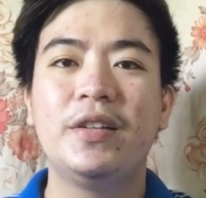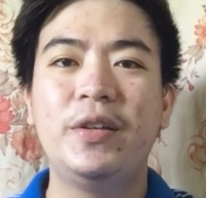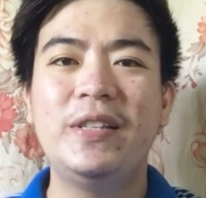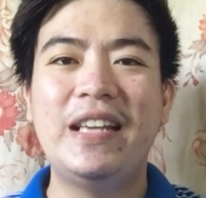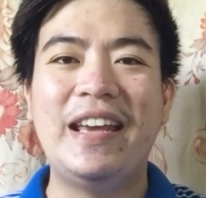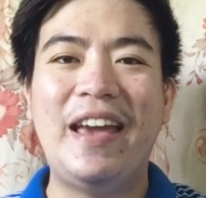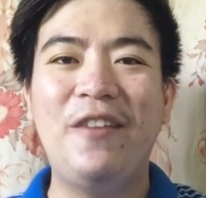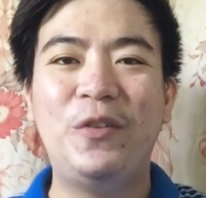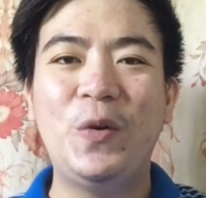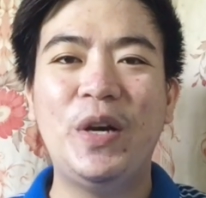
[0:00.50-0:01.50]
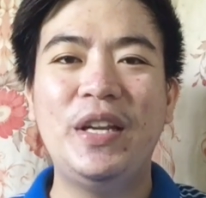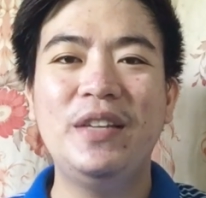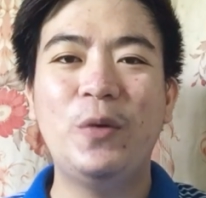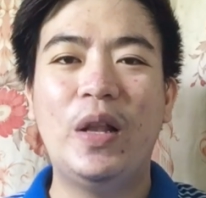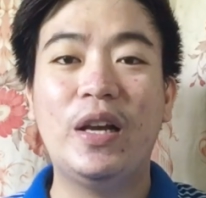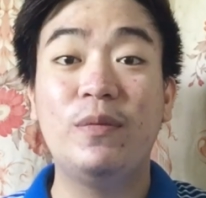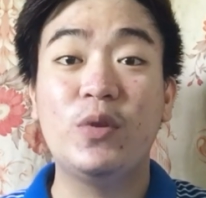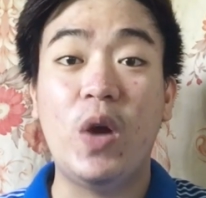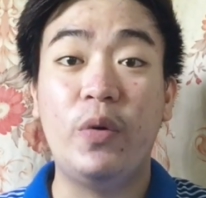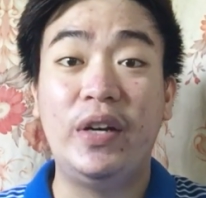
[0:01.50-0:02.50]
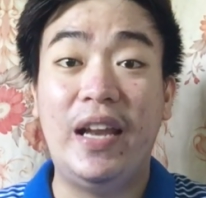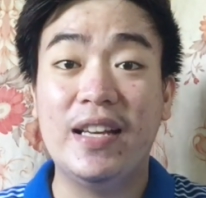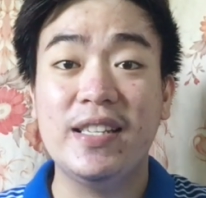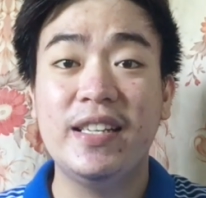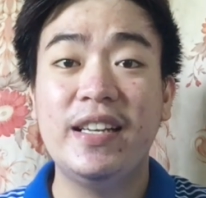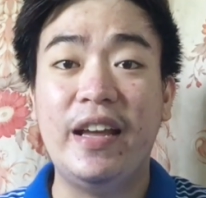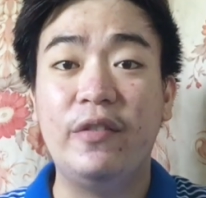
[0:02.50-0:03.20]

Good day everyone, welcome to our lesson,